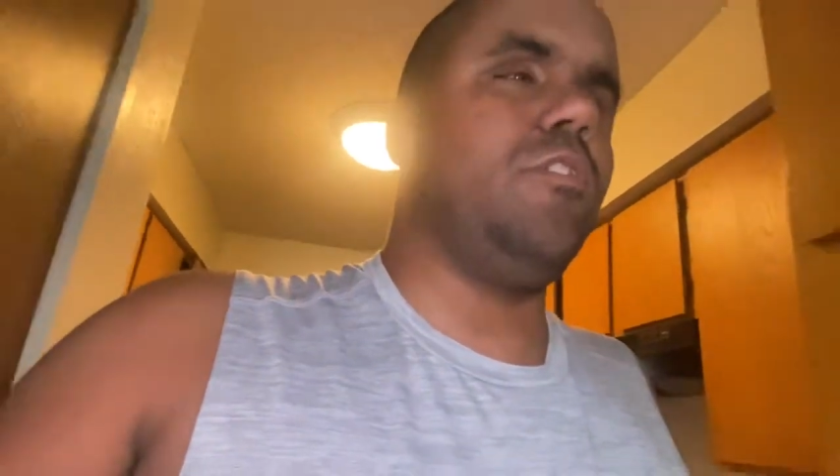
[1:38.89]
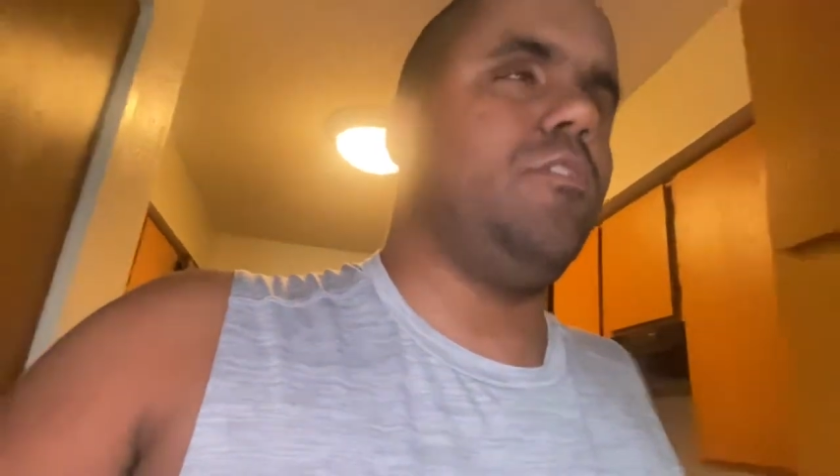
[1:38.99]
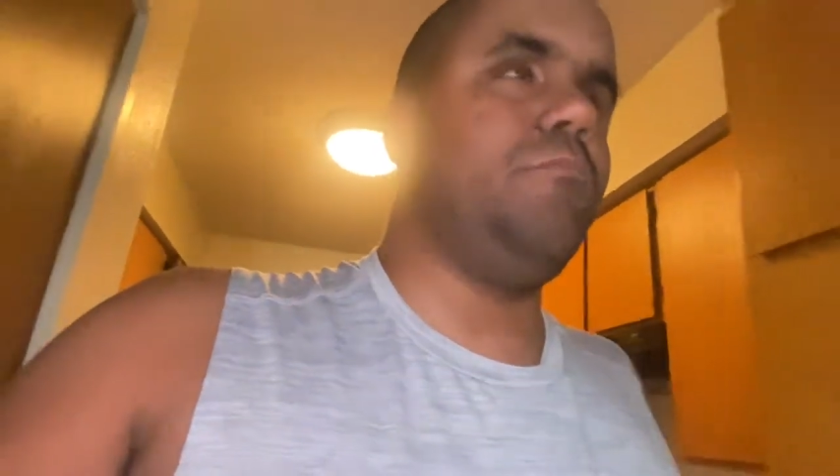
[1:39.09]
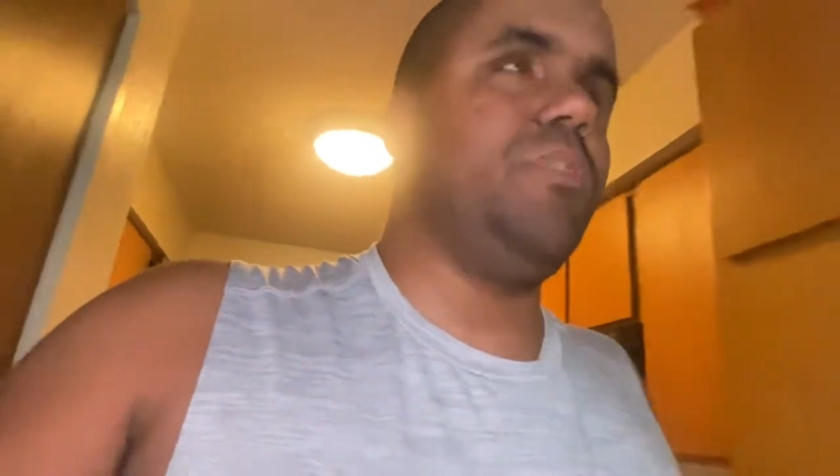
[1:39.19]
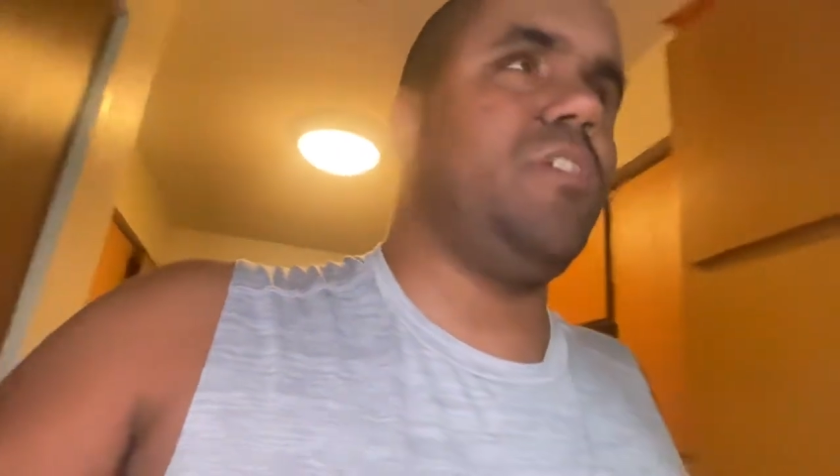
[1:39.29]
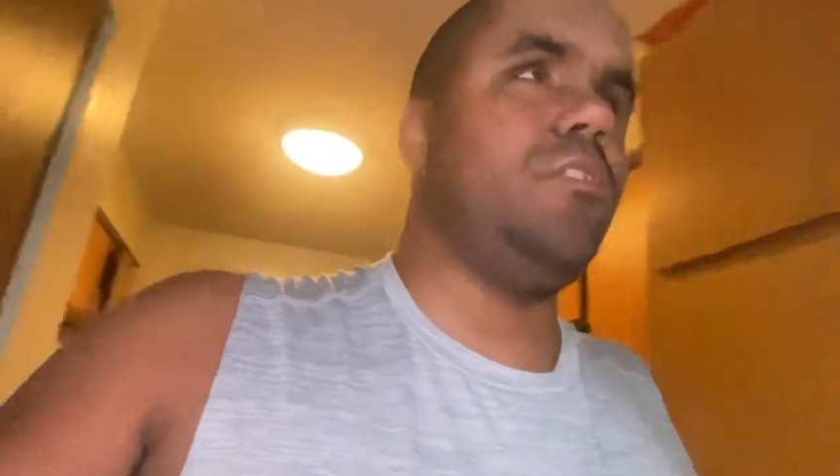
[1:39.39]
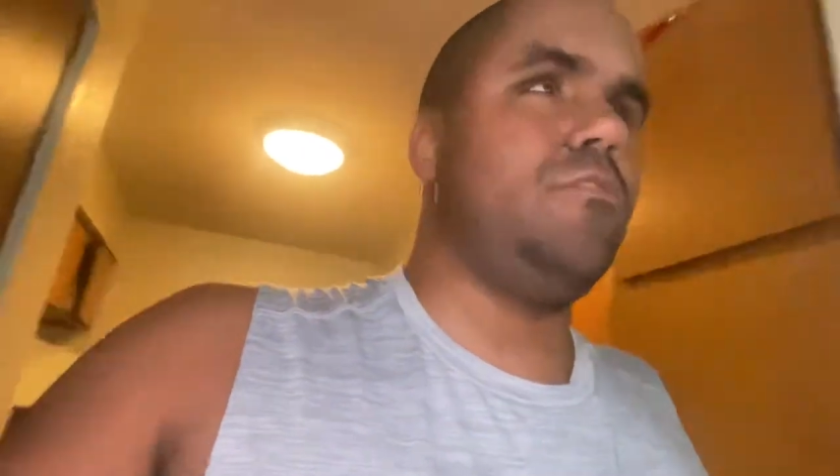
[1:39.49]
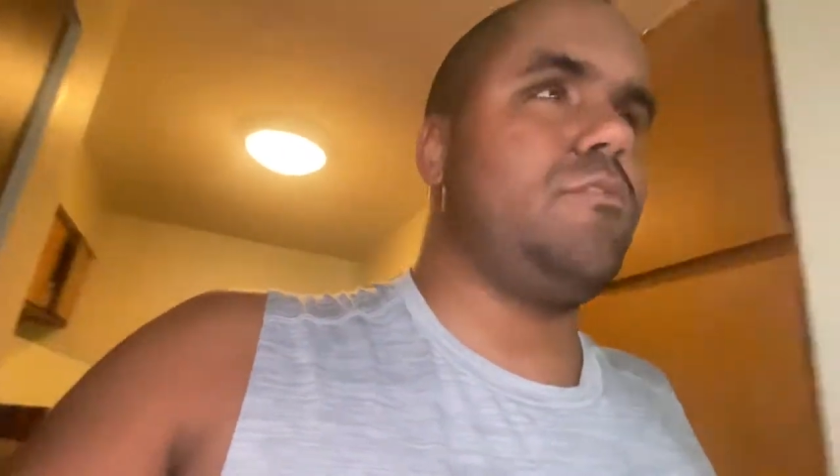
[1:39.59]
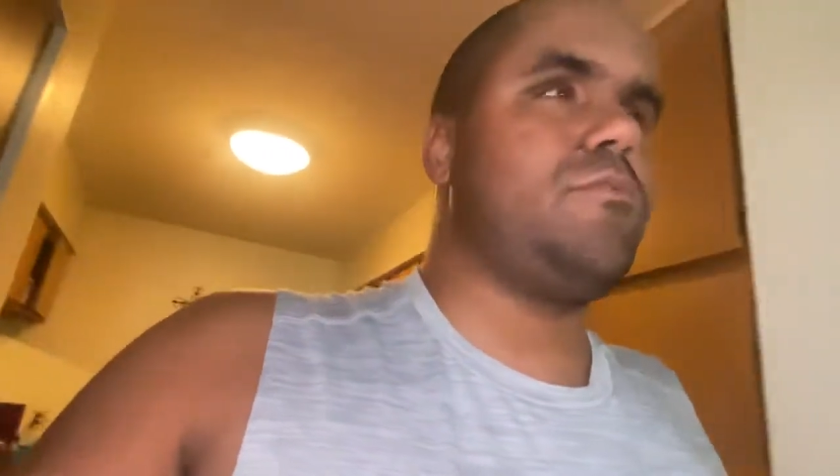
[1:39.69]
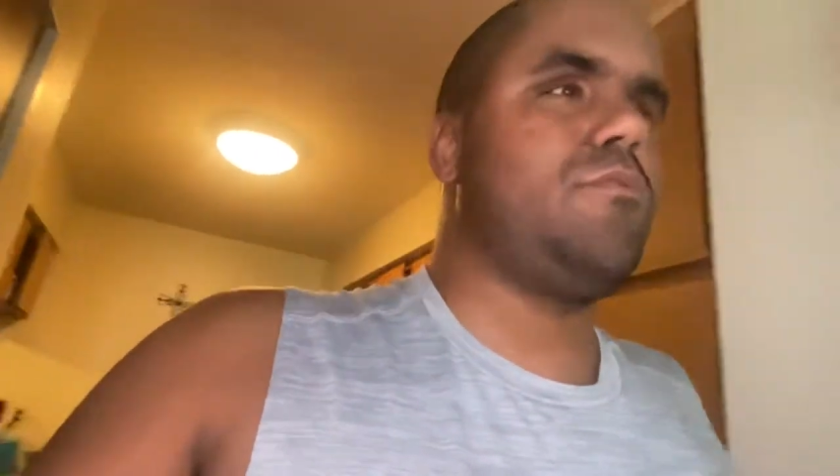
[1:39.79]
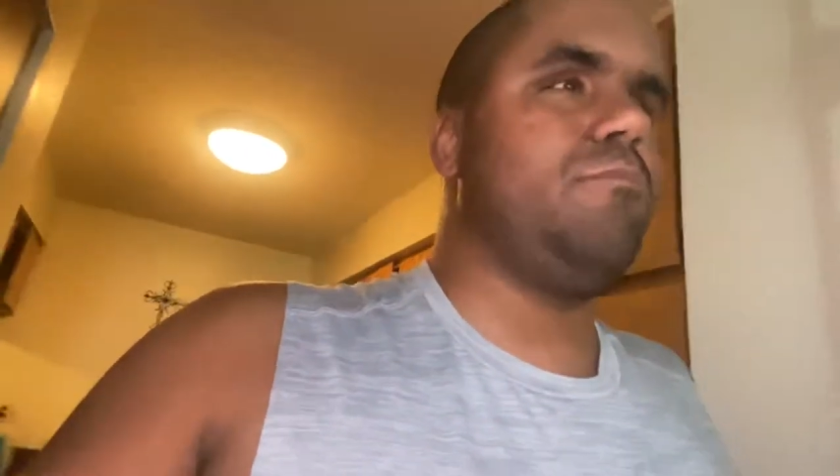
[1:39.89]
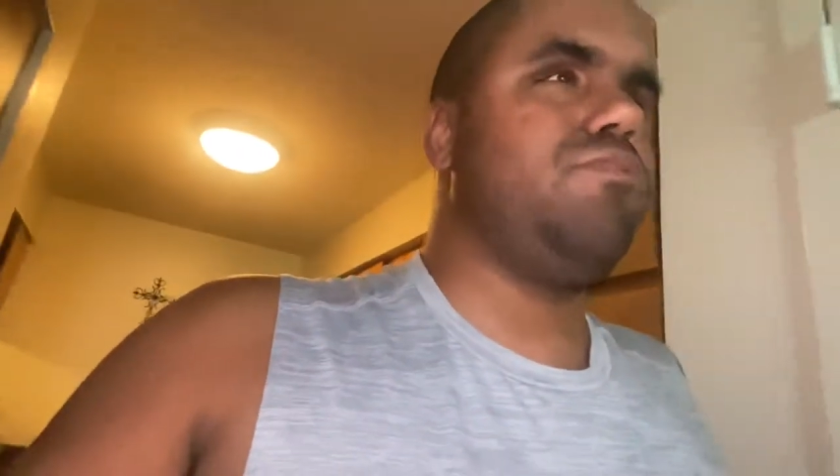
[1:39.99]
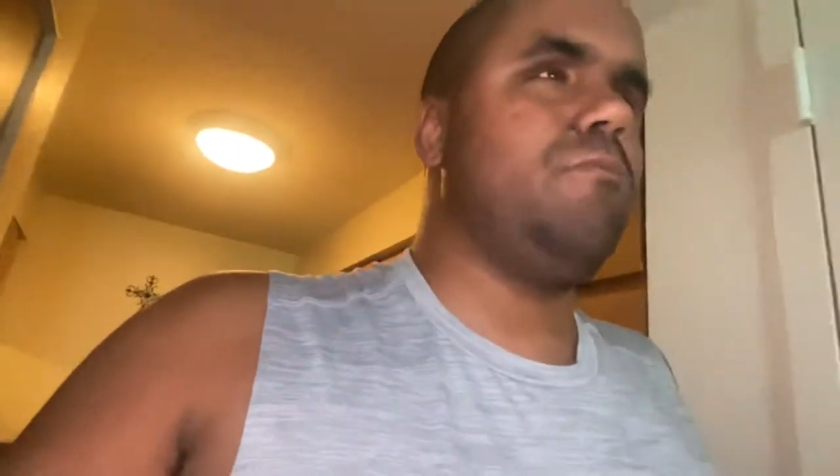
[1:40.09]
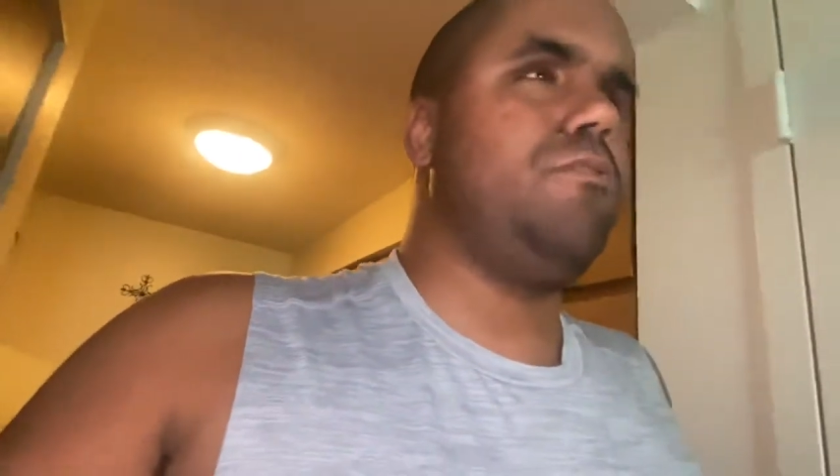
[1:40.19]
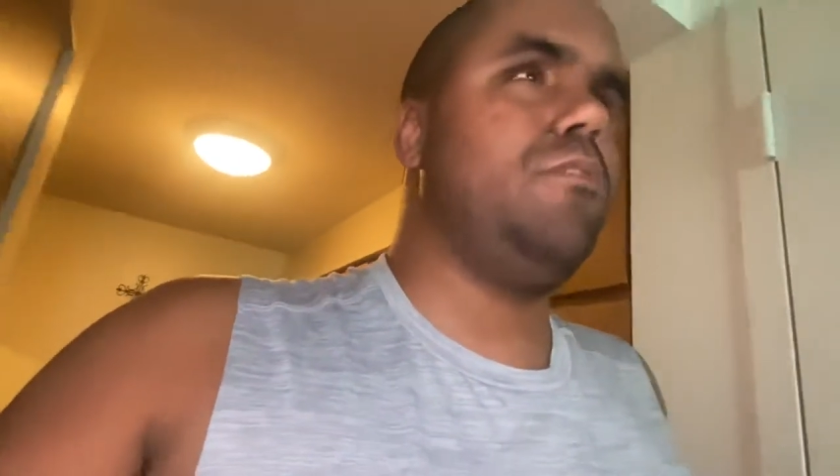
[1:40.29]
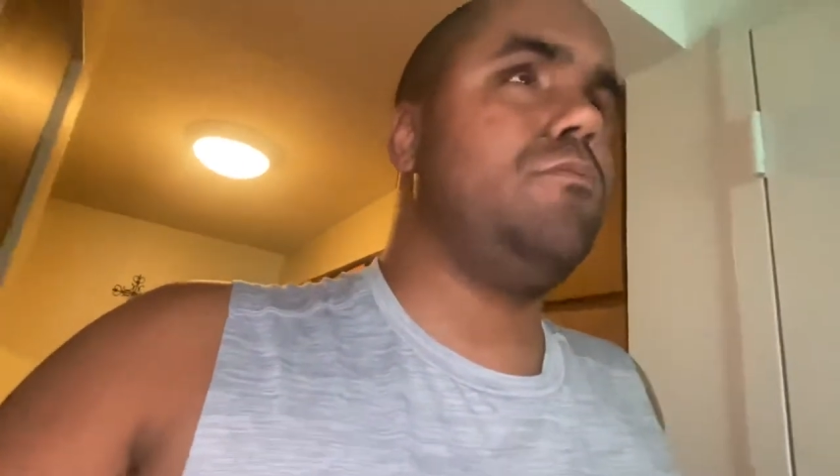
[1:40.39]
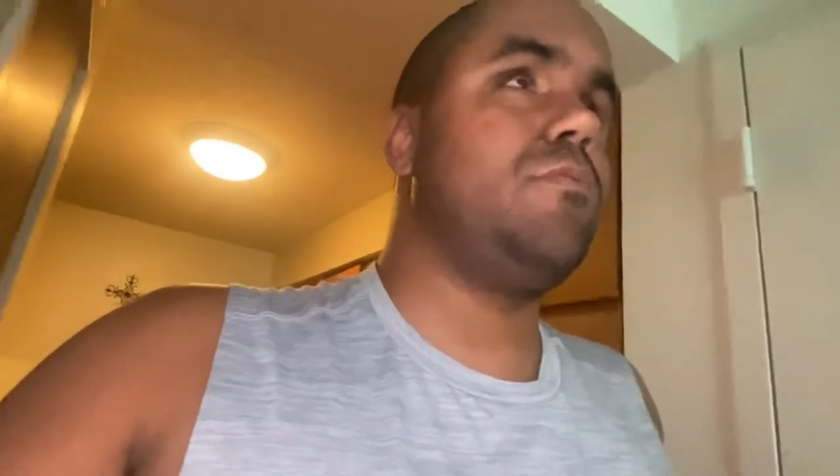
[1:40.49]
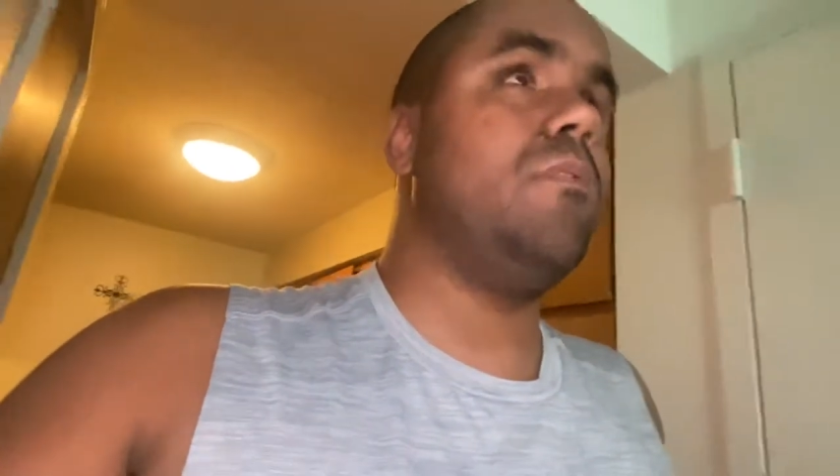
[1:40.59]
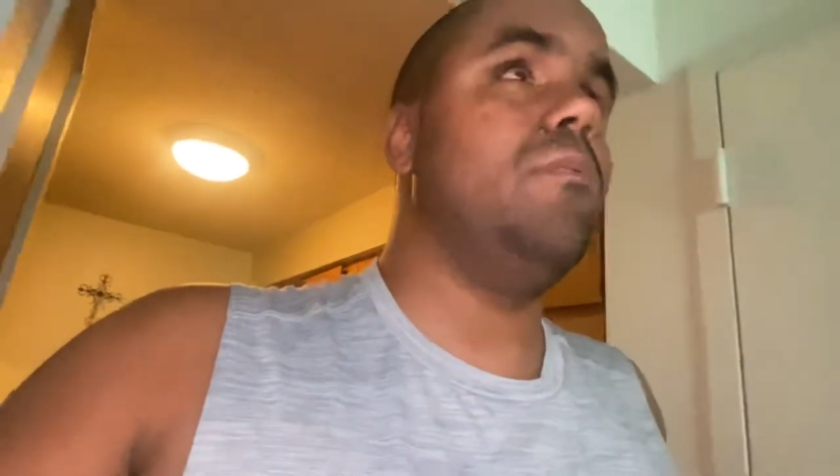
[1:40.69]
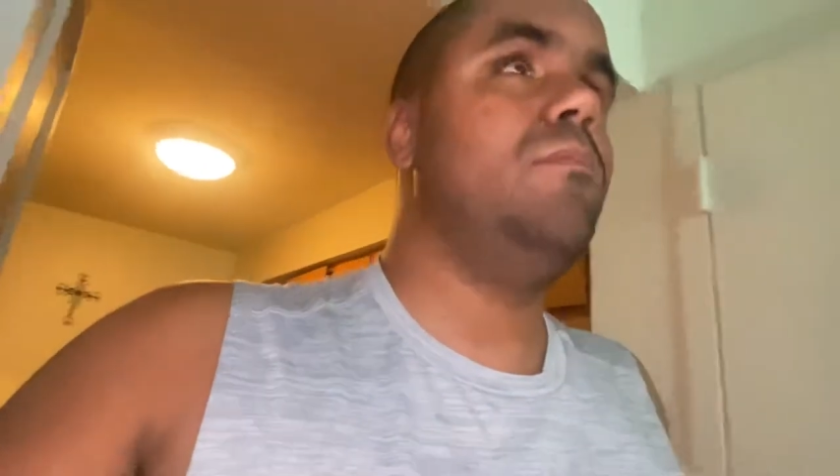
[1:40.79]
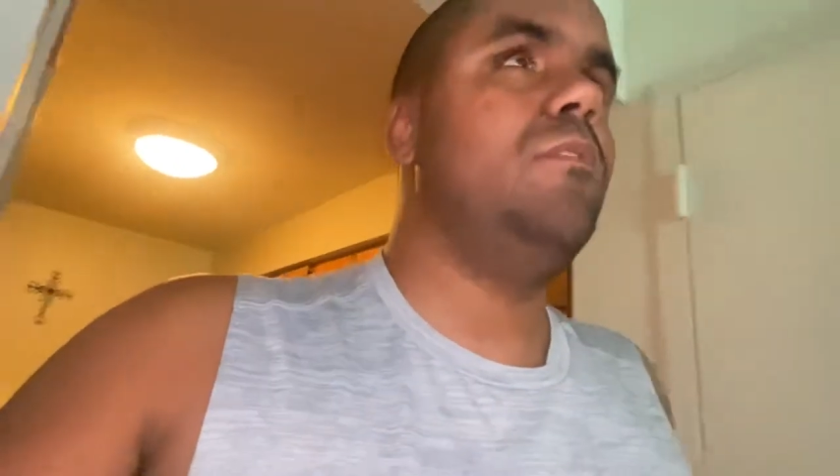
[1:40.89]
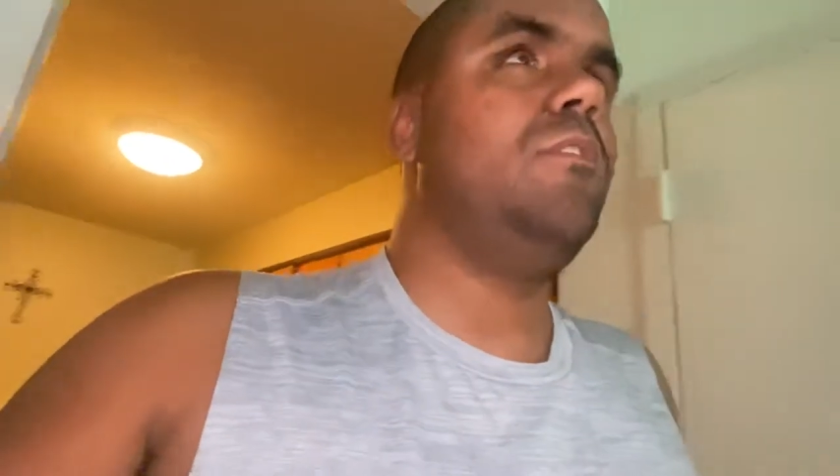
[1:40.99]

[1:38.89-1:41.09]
unbalanced proposal